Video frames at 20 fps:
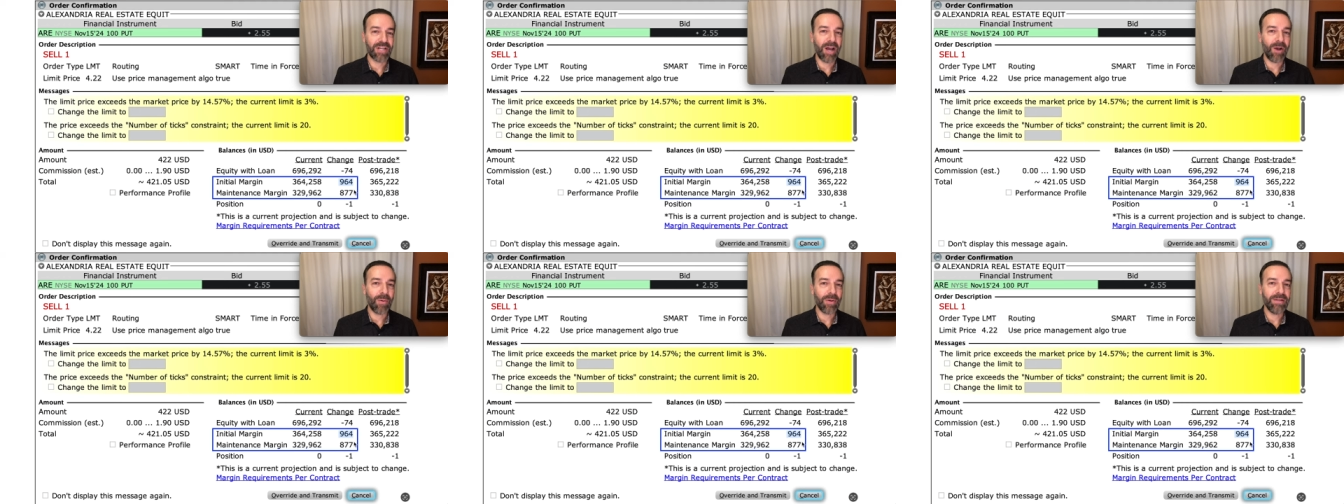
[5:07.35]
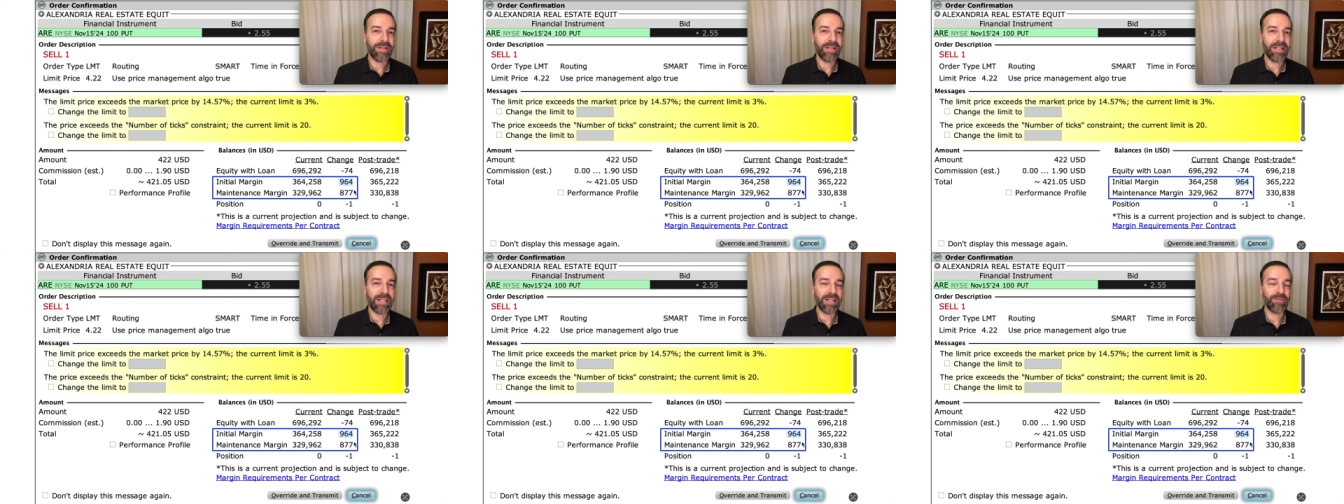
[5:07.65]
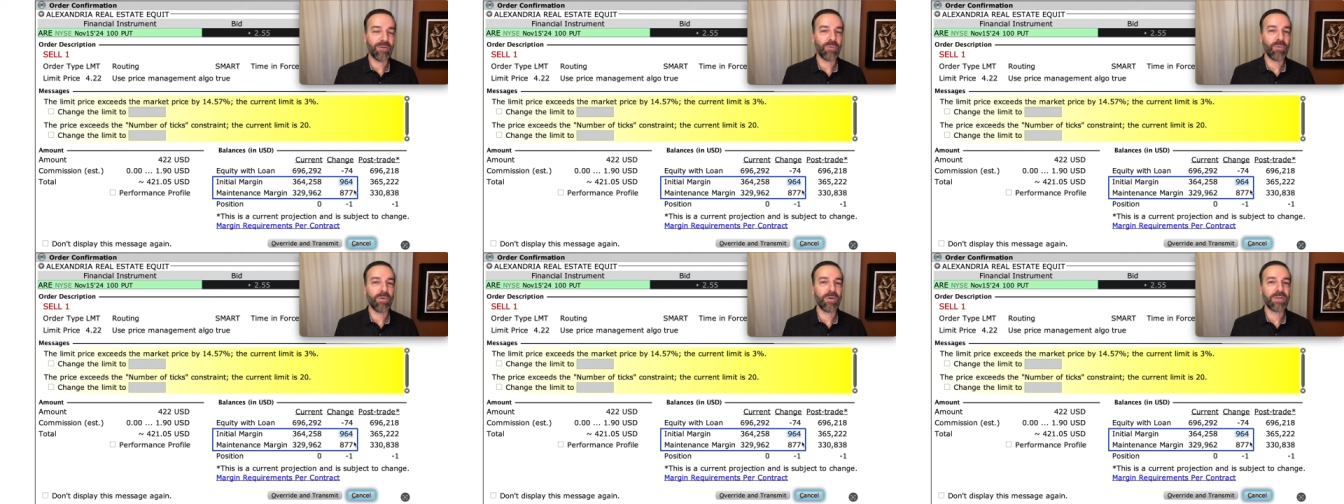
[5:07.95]
I would need if
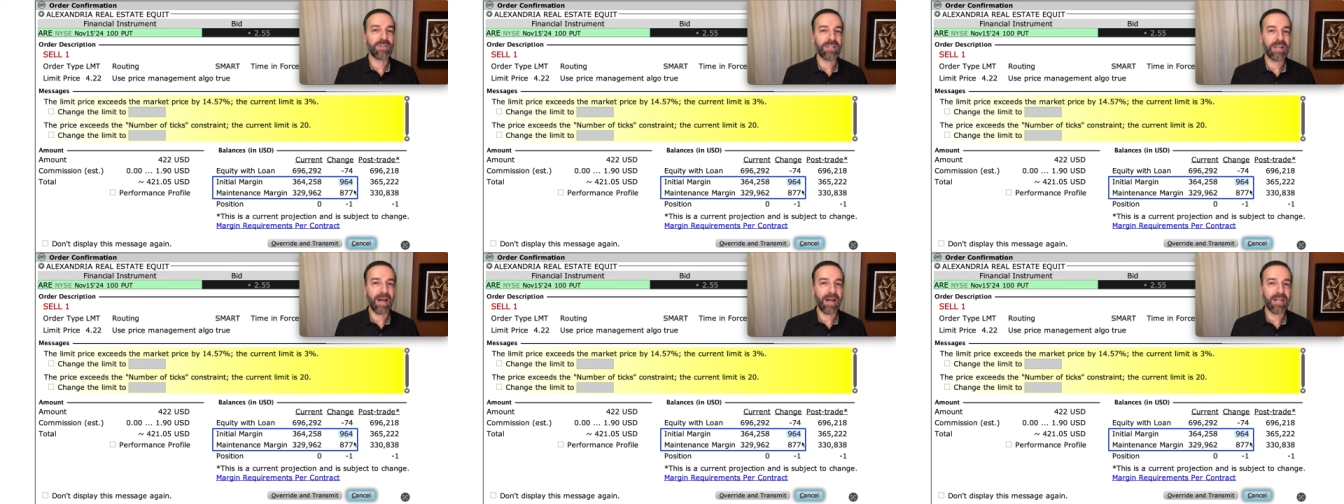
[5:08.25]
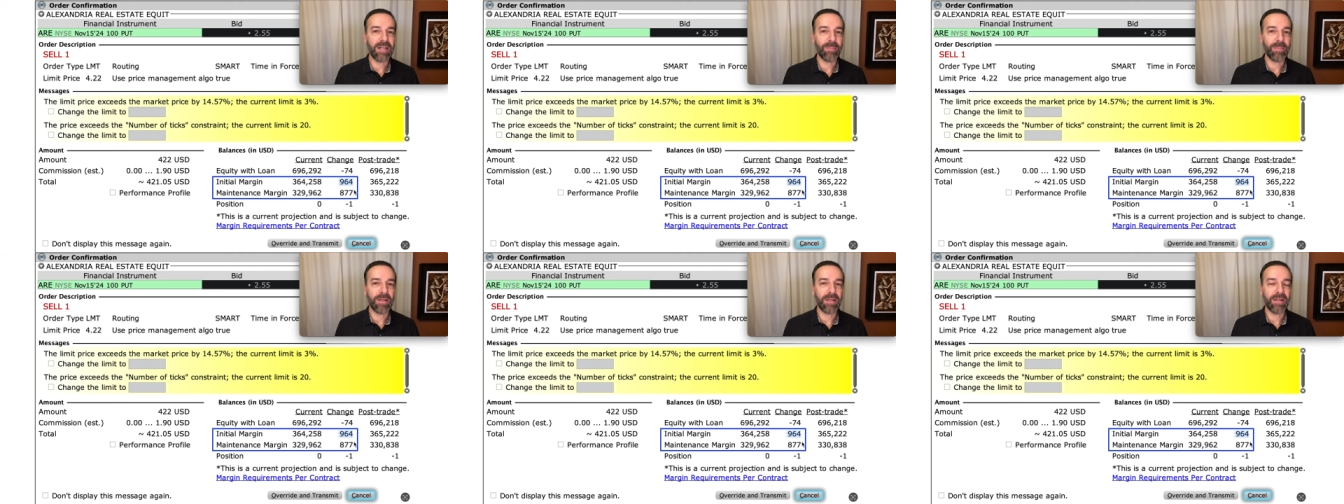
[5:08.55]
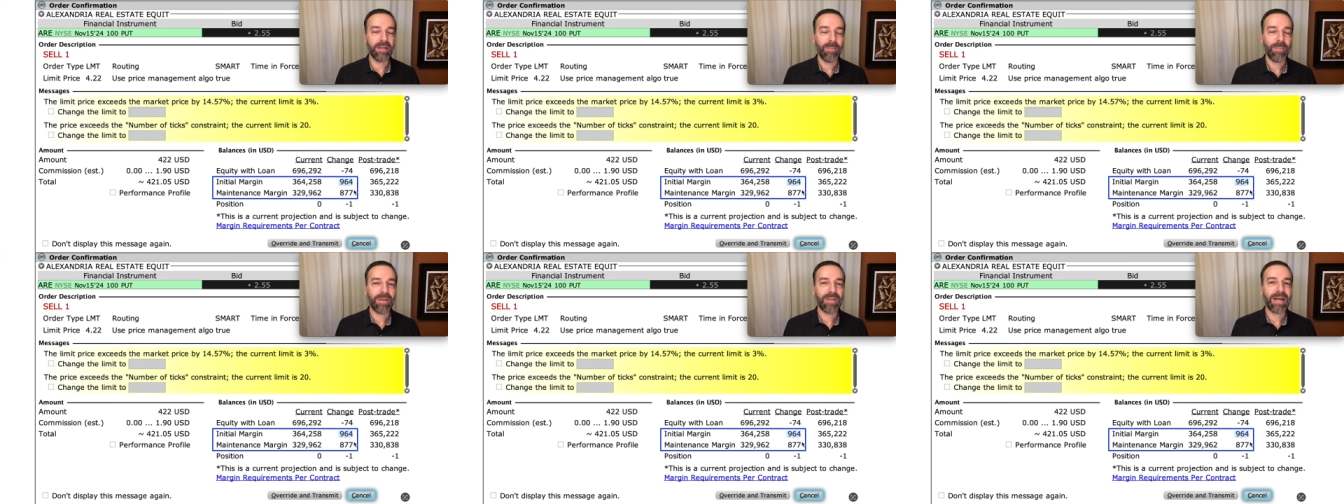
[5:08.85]
it were assigned to
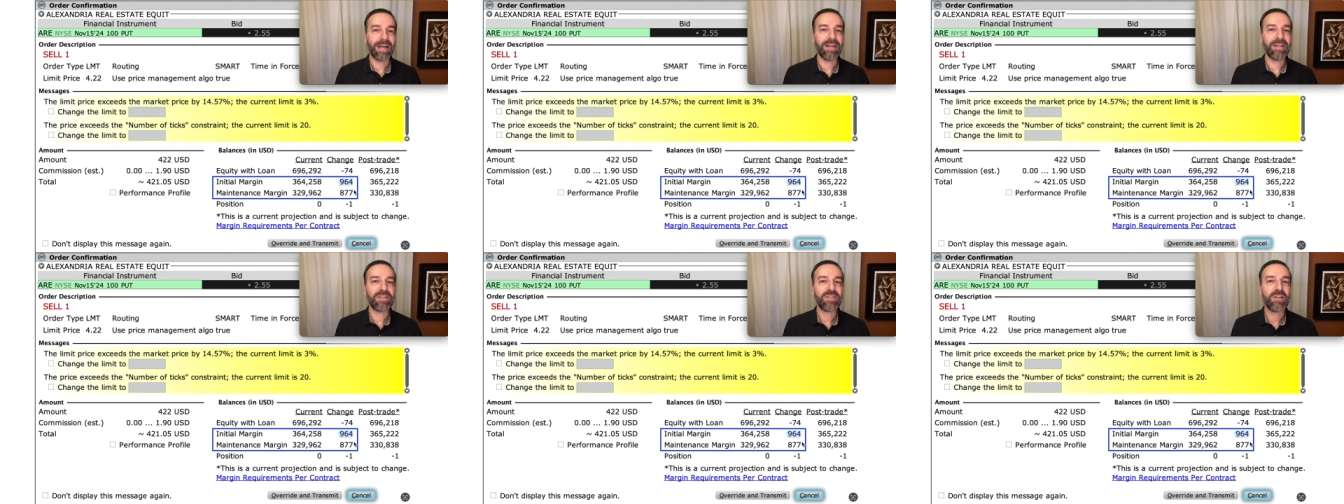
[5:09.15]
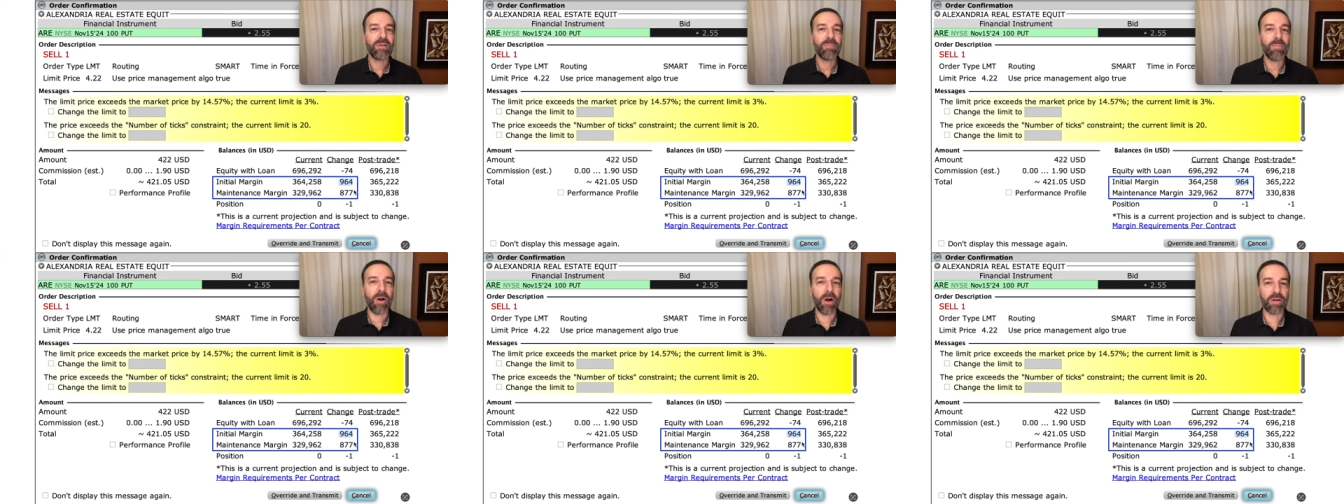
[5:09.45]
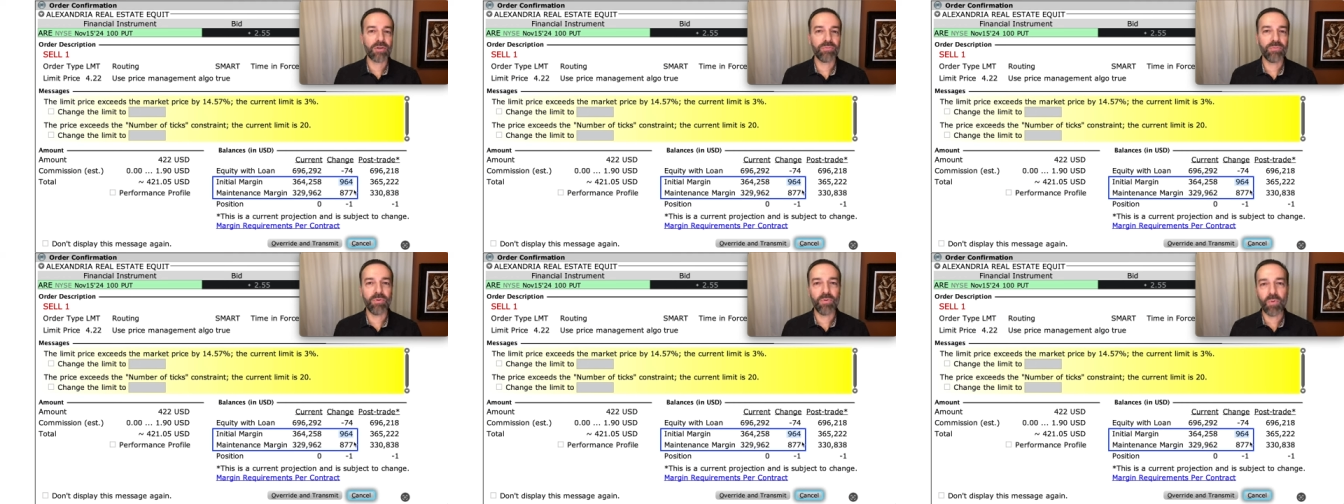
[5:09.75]
me, but that is their
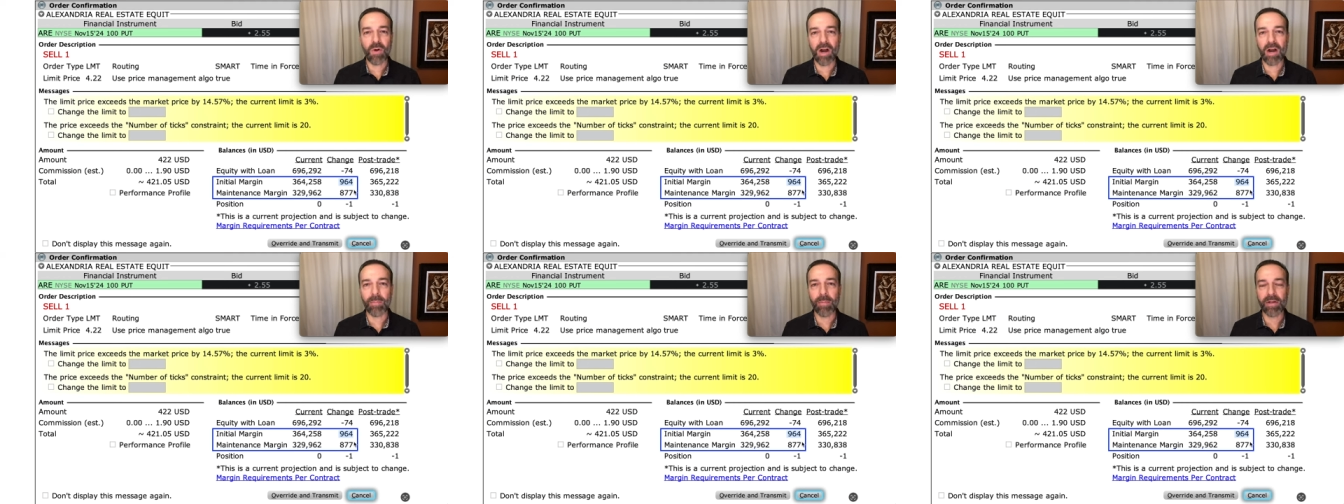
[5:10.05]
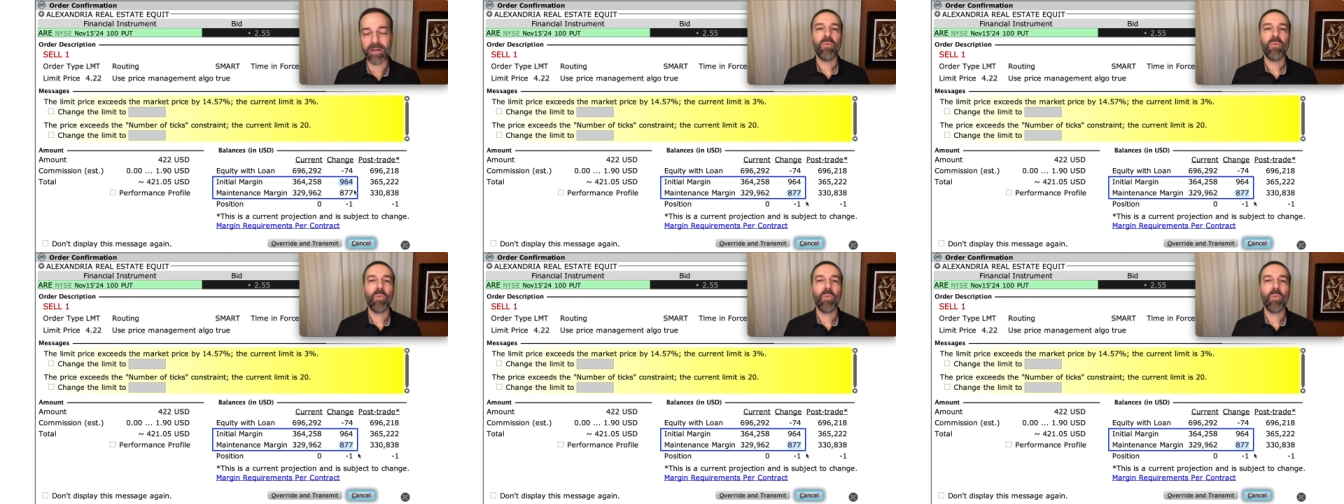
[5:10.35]
margin requirement.